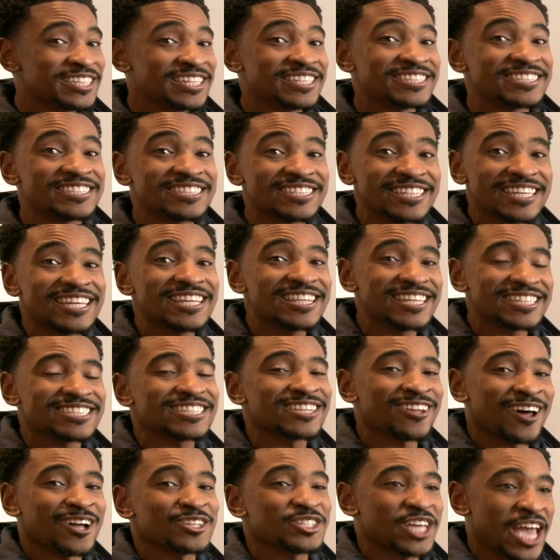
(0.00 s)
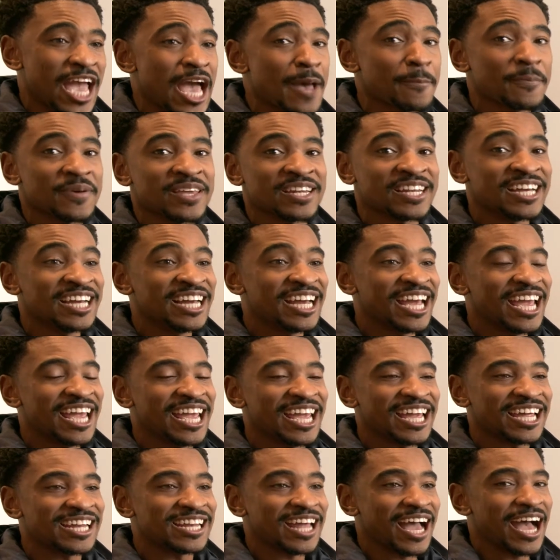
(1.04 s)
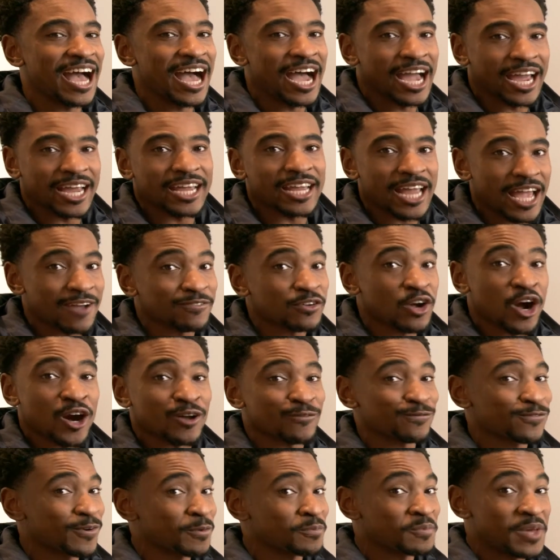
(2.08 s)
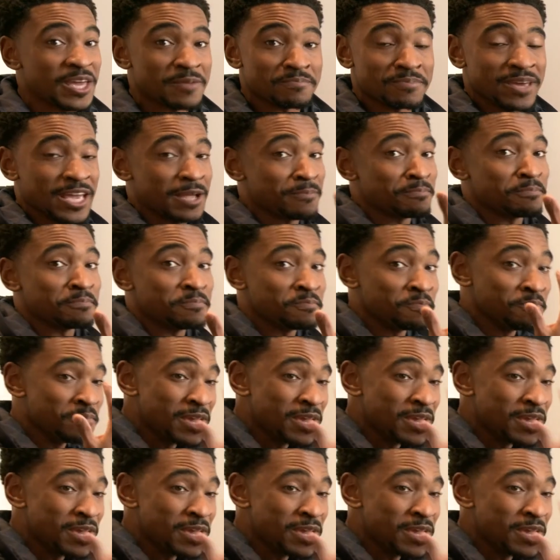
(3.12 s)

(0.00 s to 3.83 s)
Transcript: to see this launch happen. And I have gone from it being